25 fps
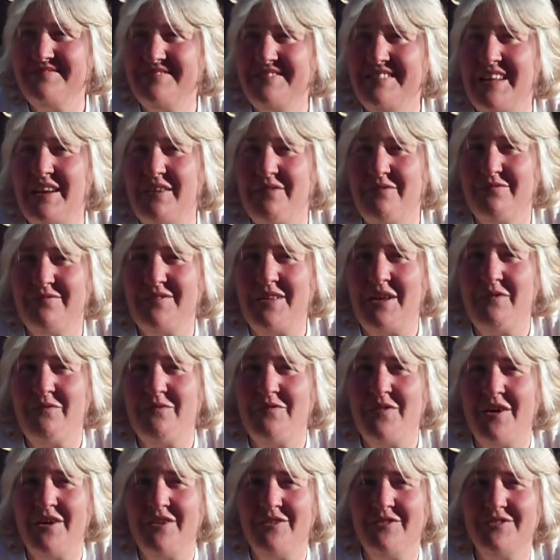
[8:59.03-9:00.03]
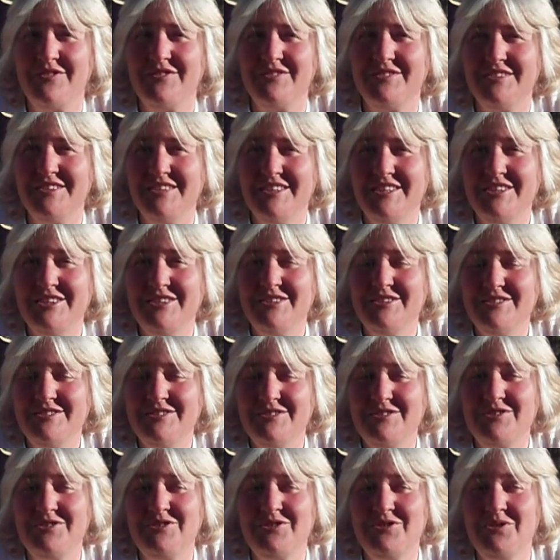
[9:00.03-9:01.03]
they felt
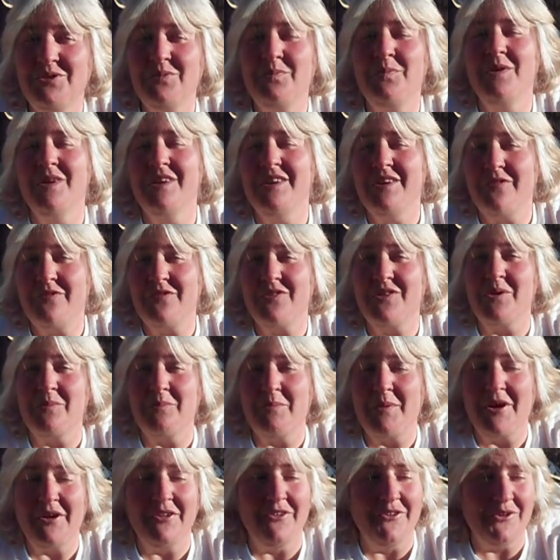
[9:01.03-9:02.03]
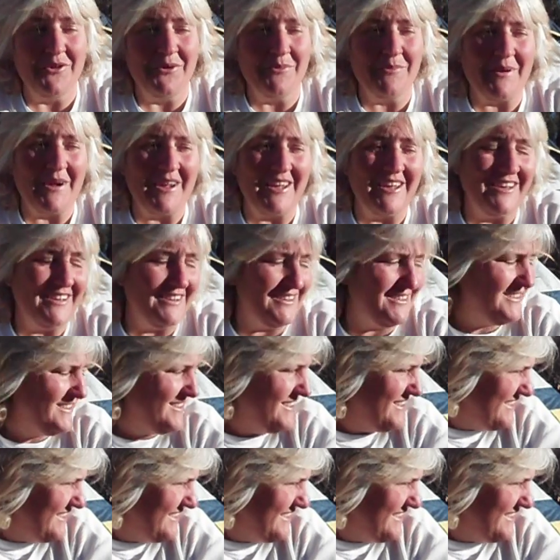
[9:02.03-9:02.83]
stupid enough to compel to hurt my kid.